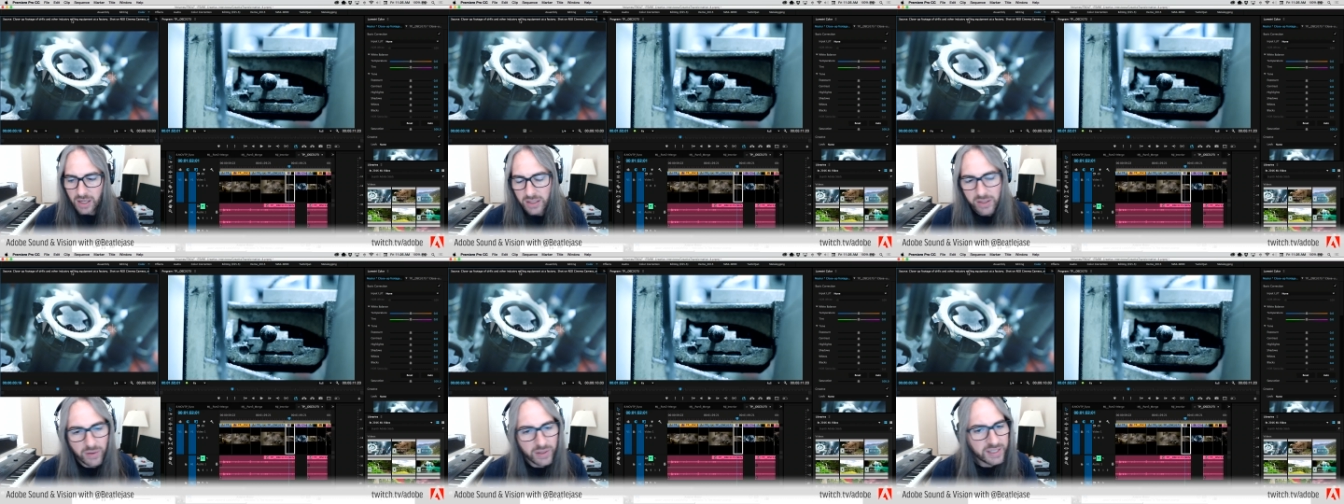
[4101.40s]

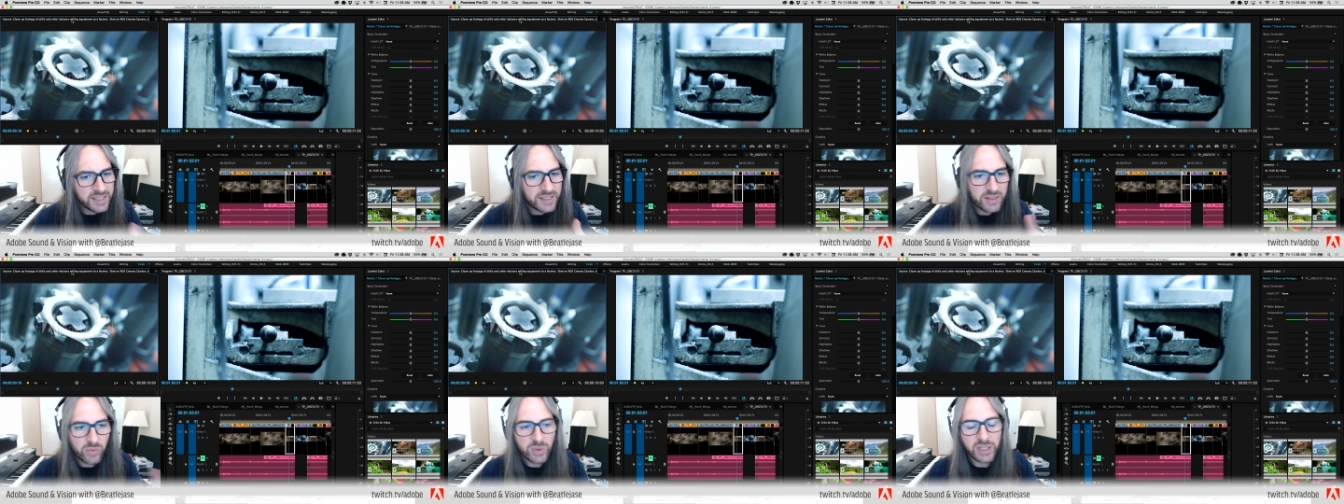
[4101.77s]
So
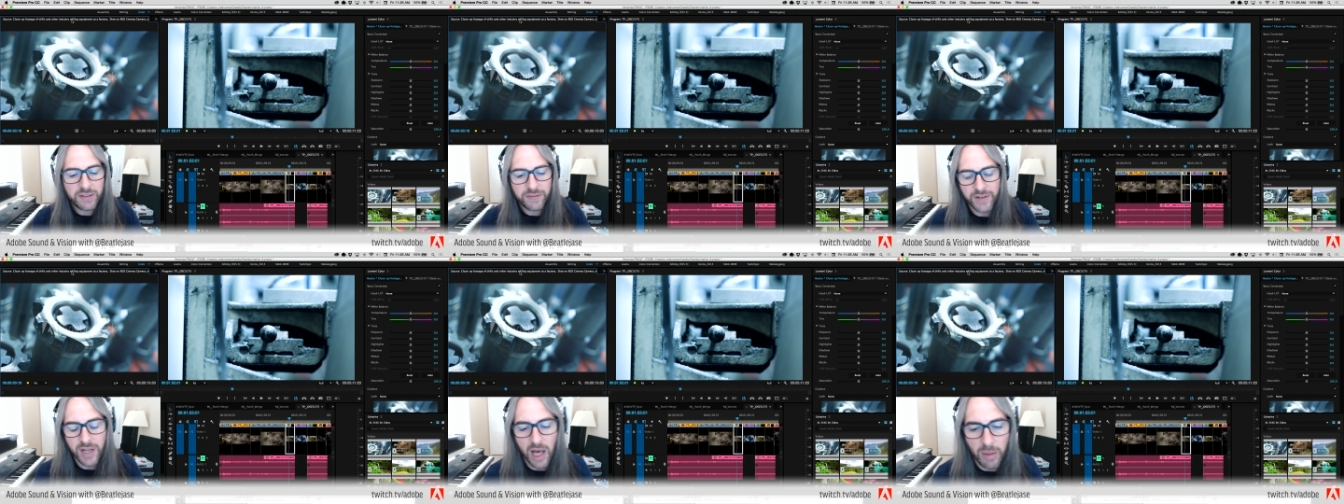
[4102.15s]
this is a
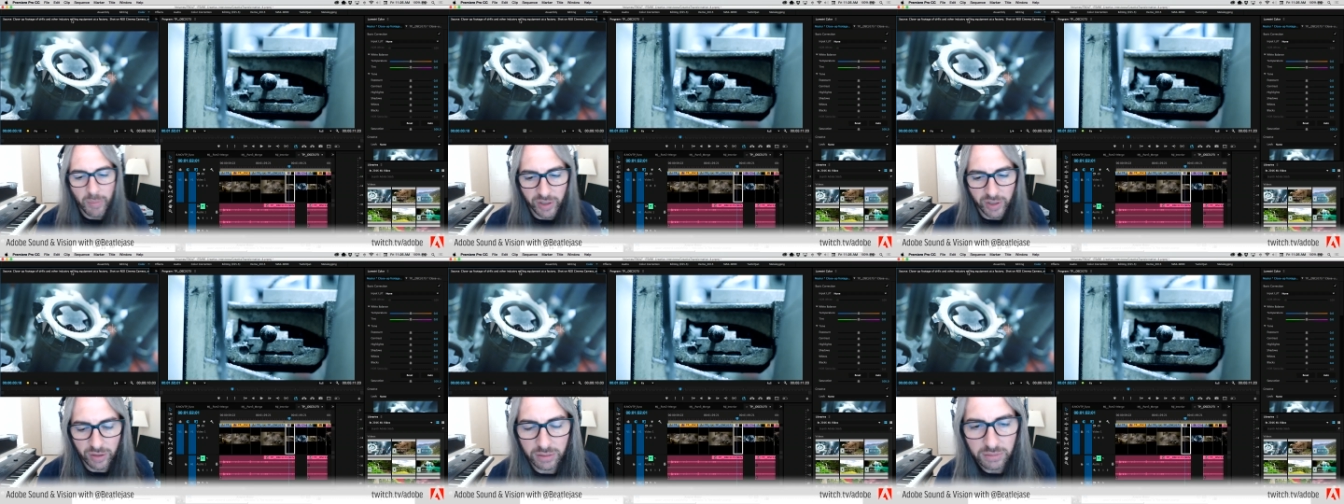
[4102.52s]
really
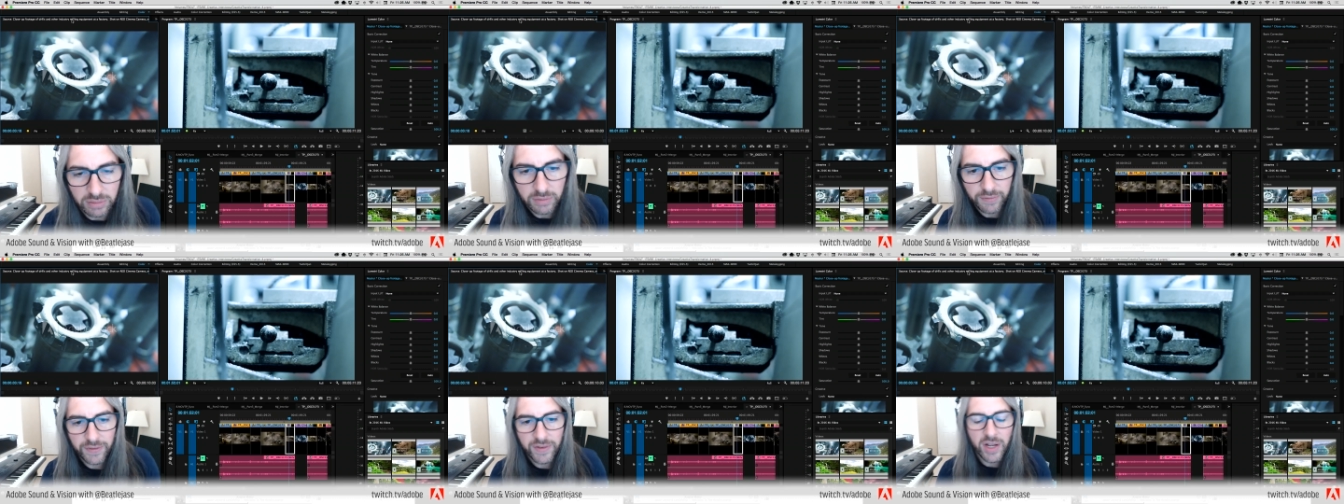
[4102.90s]
phenomenal
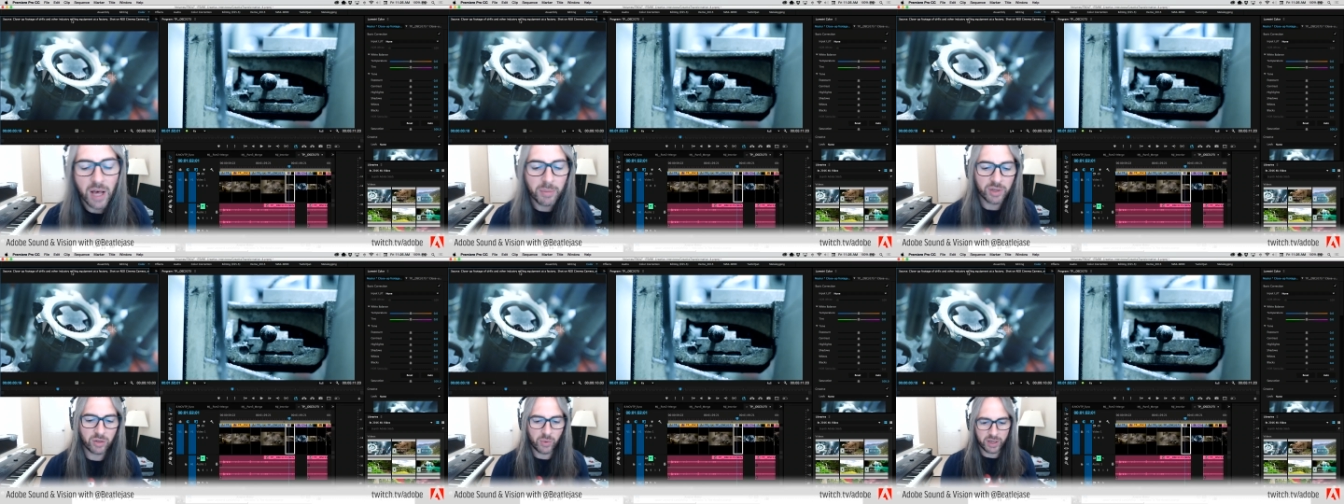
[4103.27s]

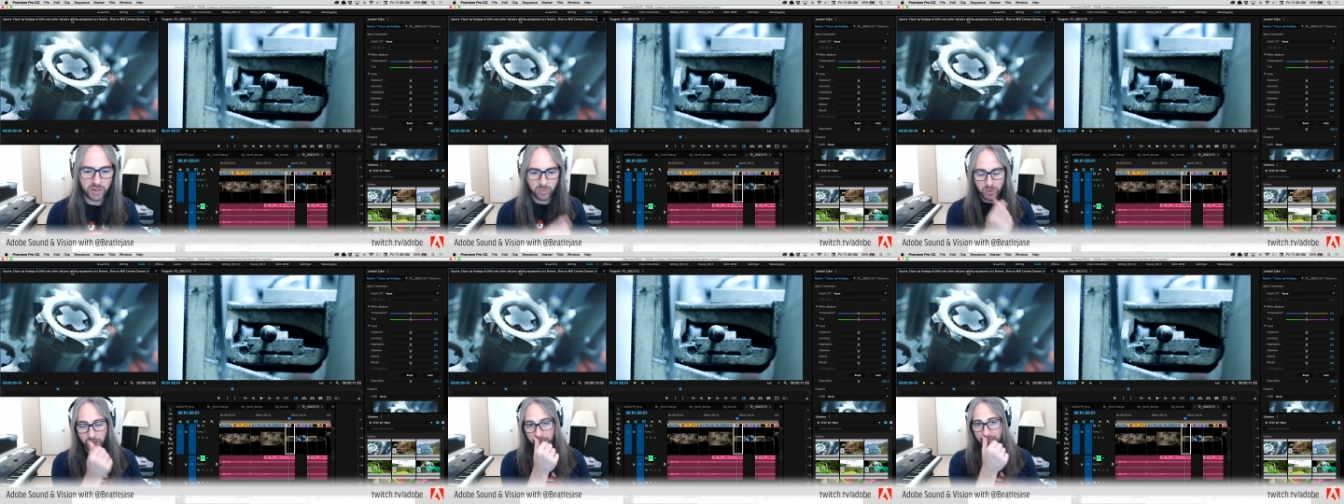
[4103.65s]

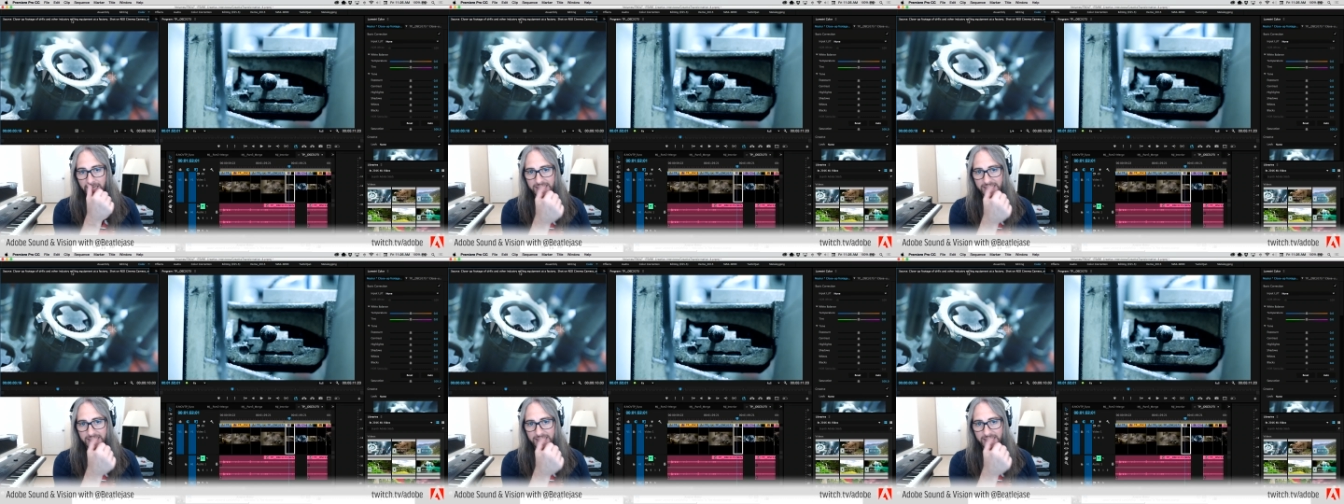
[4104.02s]
way to work.